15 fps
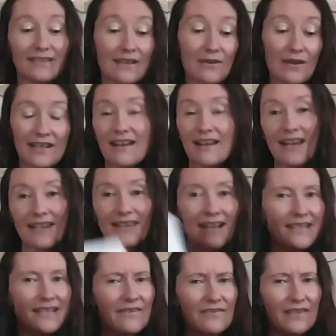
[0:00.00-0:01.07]
So I'd like that,
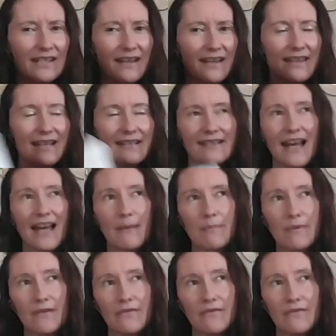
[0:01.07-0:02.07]
definitely like that to happen,